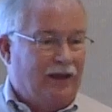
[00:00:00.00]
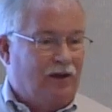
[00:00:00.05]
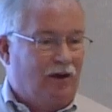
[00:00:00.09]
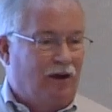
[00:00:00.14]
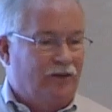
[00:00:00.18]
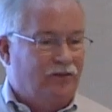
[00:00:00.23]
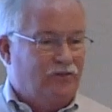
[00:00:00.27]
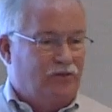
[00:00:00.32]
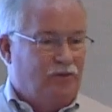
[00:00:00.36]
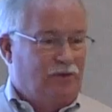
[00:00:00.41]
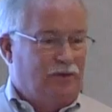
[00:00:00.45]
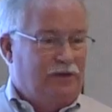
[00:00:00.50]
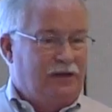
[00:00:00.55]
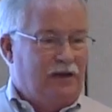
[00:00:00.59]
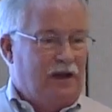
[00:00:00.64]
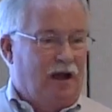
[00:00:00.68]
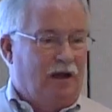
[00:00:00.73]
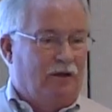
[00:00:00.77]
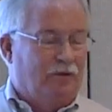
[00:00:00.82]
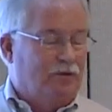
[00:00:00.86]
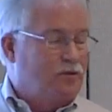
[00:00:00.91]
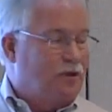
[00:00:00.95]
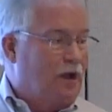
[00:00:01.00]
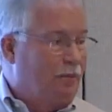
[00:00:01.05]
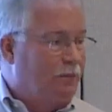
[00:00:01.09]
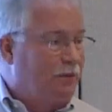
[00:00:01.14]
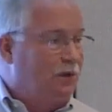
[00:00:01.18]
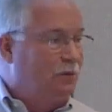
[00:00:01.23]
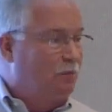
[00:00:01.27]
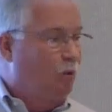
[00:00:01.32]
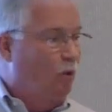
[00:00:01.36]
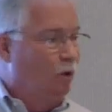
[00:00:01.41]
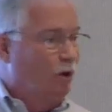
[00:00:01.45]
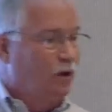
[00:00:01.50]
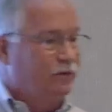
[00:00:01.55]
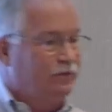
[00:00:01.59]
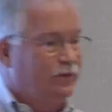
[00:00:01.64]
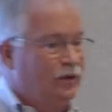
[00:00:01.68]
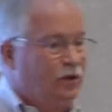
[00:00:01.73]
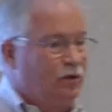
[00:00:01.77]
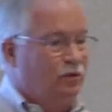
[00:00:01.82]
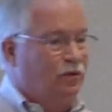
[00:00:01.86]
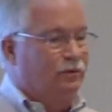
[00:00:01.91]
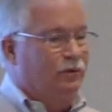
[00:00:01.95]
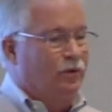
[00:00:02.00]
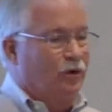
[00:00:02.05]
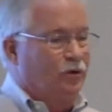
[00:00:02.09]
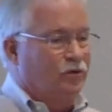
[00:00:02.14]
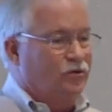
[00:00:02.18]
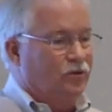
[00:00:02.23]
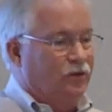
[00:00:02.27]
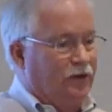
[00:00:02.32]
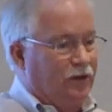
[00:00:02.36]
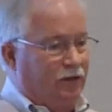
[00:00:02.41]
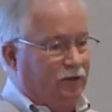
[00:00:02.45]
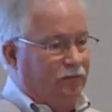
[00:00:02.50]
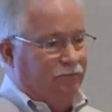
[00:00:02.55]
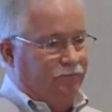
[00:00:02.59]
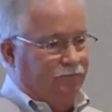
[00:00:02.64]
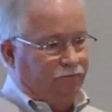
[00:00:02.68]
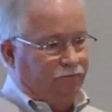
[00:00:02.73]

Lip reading: It costs $30. I'm in the board of a university.